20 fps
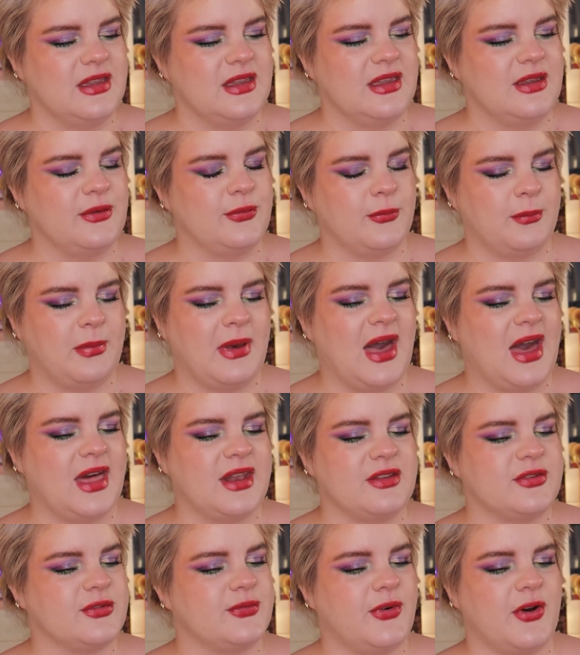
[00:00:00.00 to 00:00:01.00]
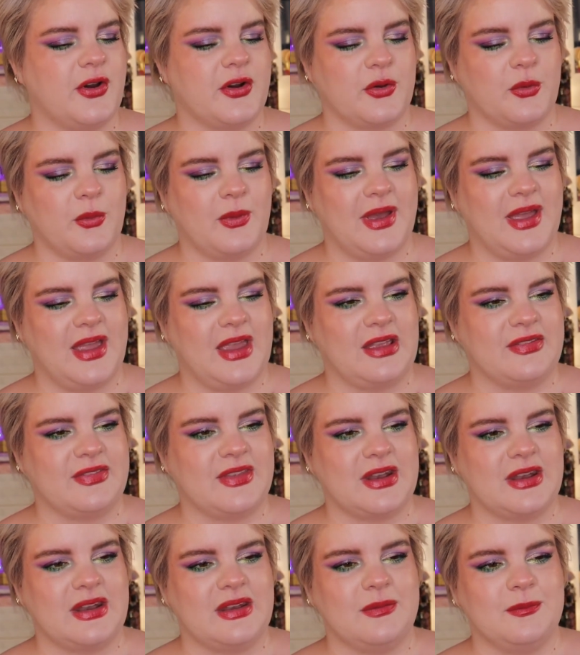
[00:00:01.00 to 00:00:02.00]
if pan is far away,
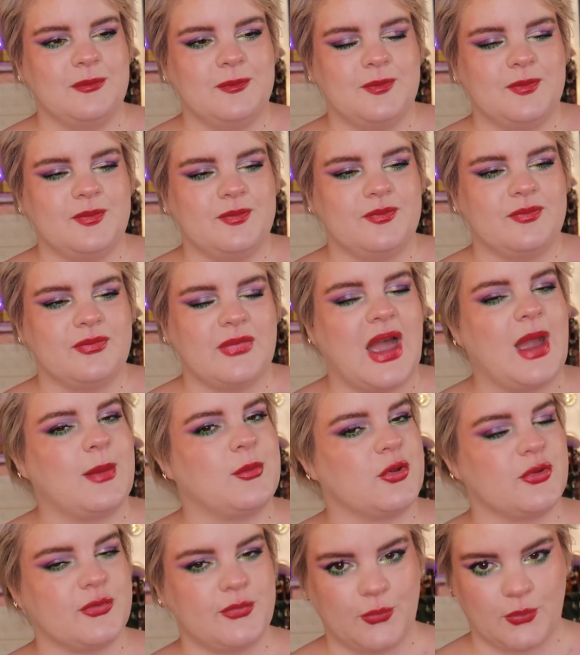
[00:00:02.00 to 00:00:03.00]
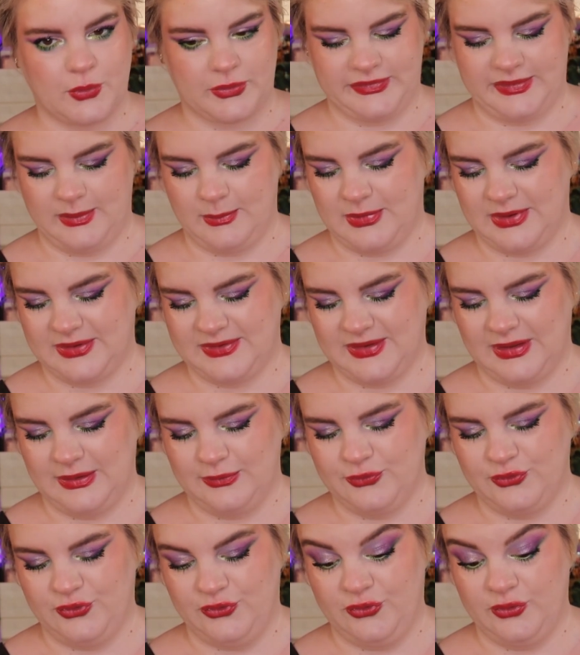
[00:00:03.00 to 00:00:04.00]
then I'm not forcing
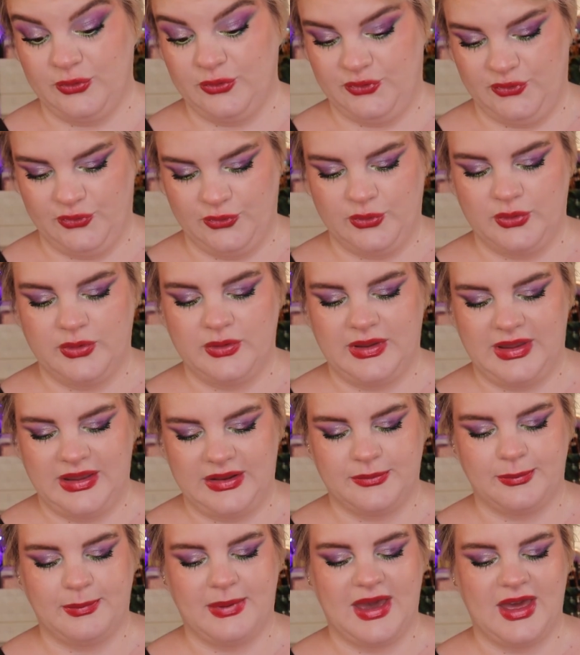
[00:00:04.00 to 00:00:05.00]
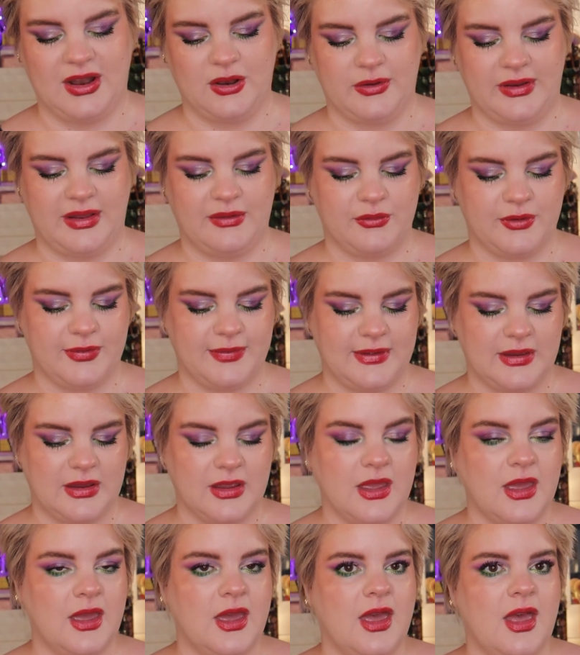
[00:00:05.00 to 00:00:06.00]
myself to hit pan on
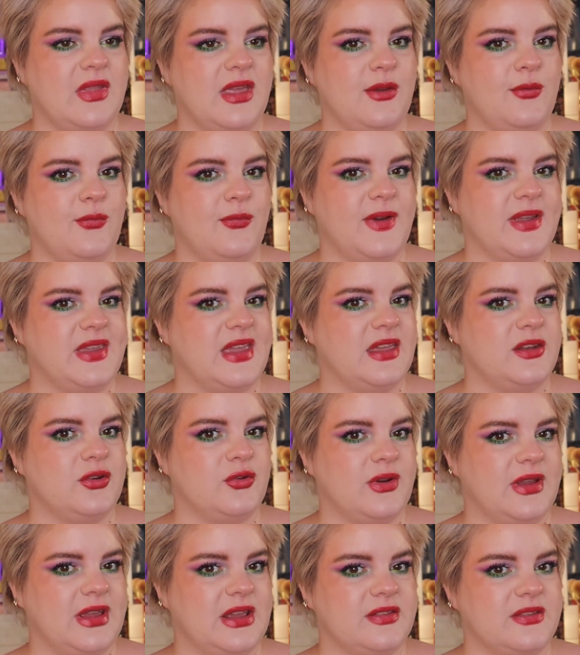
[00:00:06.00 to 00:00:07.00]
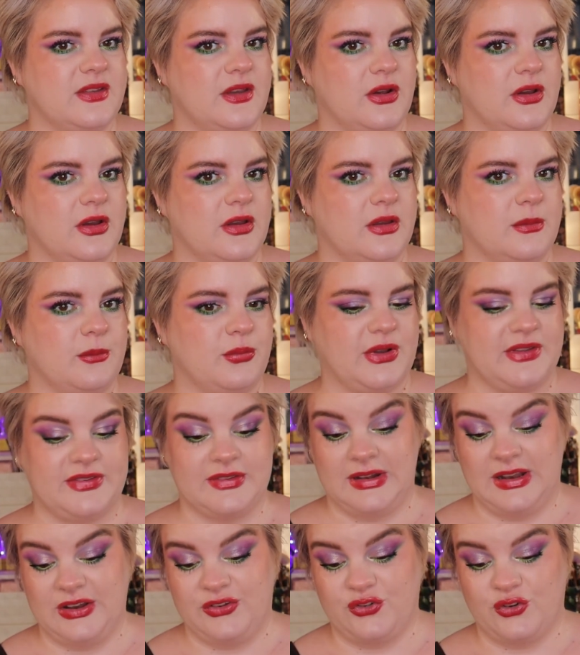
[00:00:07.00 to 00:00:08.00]
everything. If I generate a
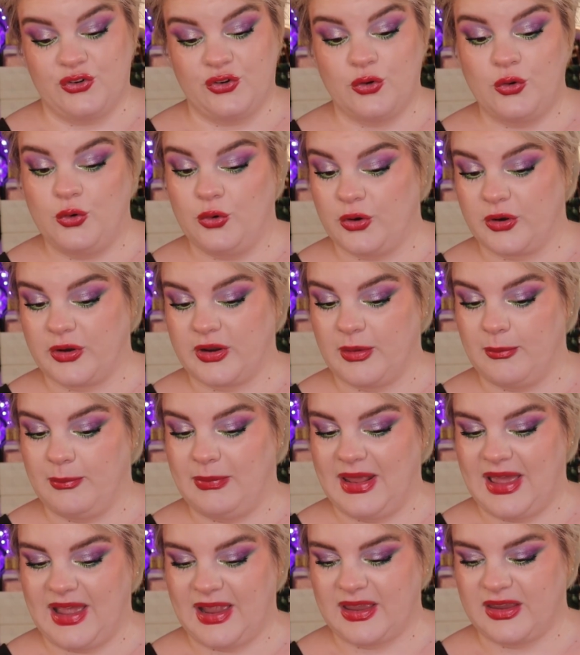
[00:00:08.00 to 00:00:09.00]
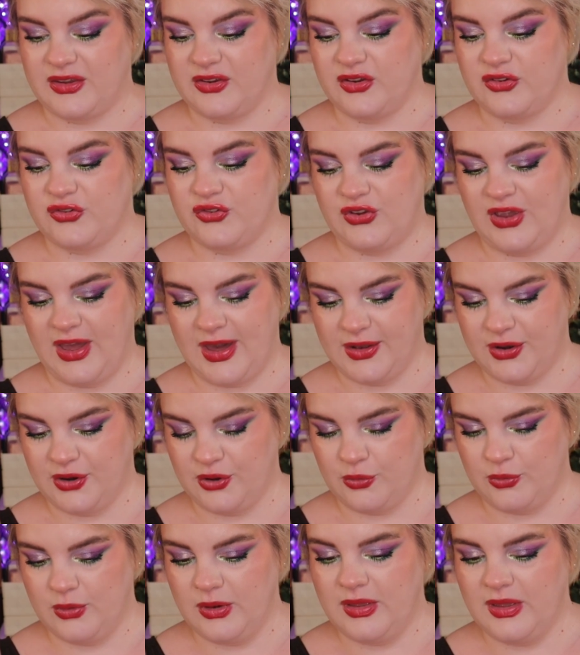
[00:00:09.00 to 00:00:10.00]
pressed glitter or a black
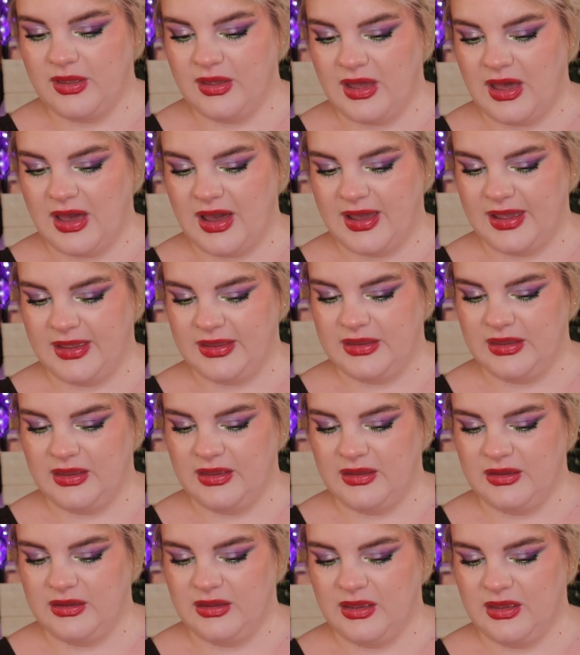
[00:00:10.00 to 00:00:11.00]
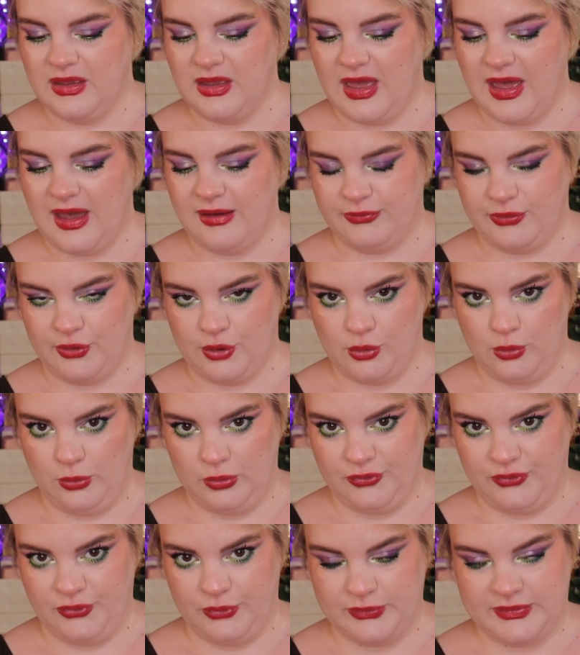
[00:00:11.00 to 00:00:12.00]
shadow, I have the
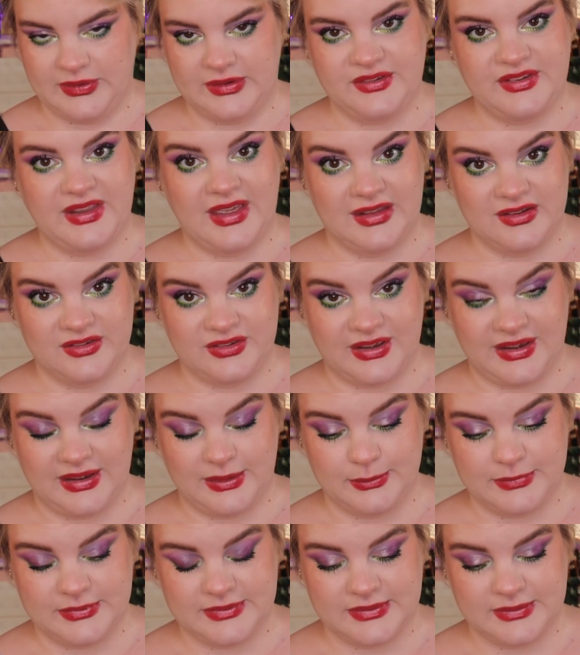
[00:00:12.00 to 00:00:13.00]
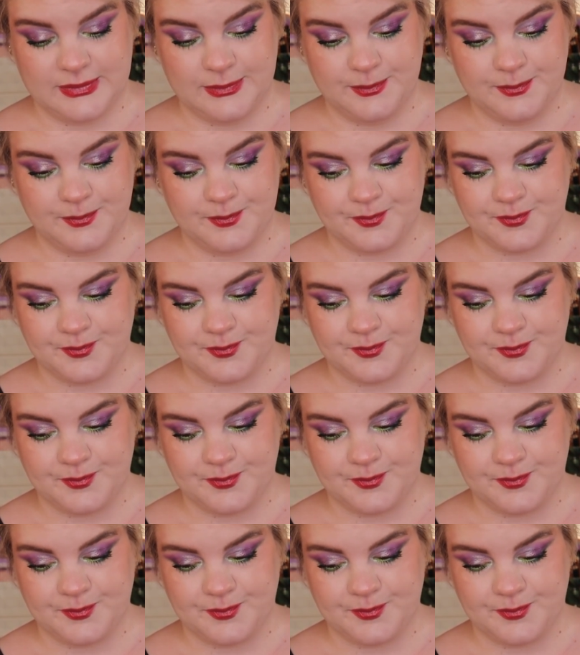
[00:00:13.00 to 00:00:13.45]
goal to use it 10 times.